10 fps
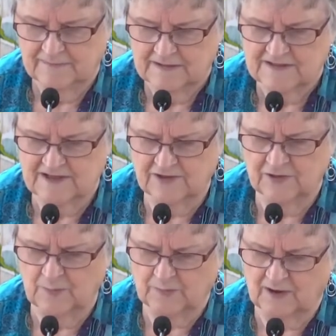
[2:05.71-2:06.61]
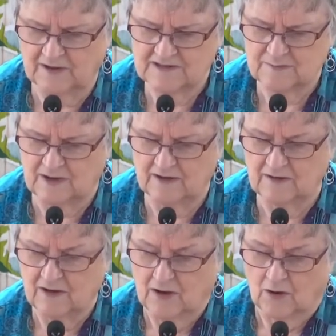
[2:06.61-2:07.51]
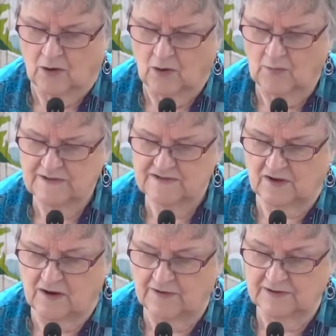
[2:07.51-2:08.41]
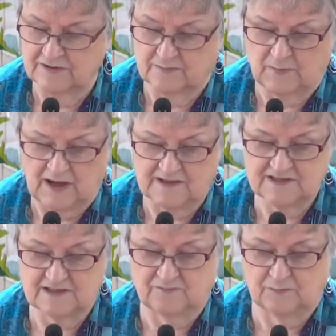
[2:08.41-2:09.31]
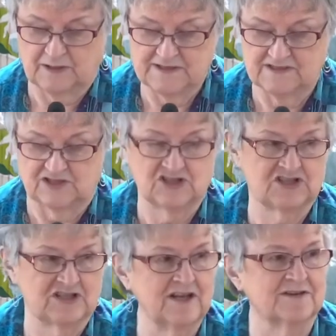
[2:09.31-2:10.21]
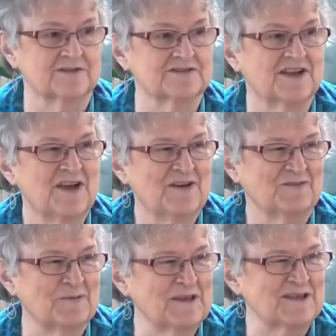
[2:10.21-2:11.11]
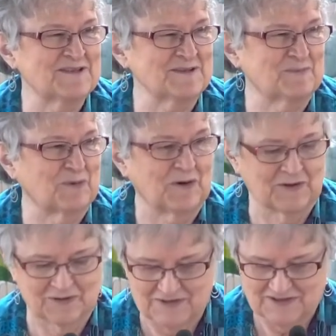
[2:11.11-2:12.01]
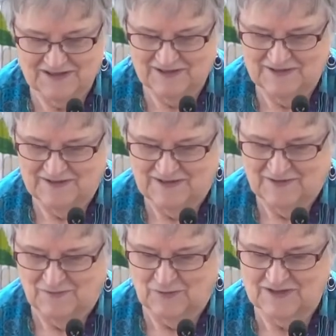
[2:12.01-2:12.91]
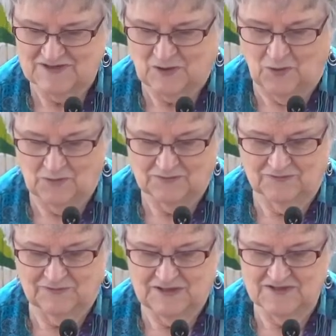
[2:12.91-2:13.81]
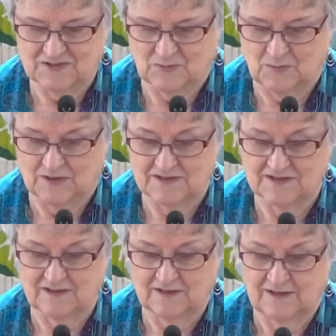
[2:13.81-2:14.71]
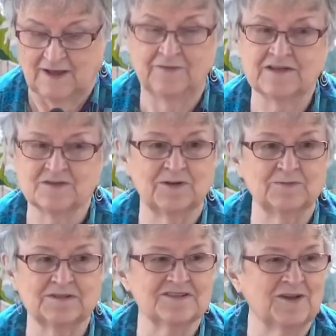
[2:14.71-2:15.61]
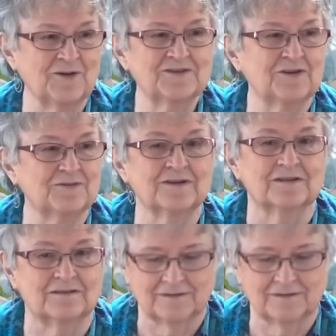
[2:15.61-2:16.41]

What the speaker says: Senator Proxmire always garnered positive press and cheers from his supporters for his Golden Fleece Awards, and this one was no different.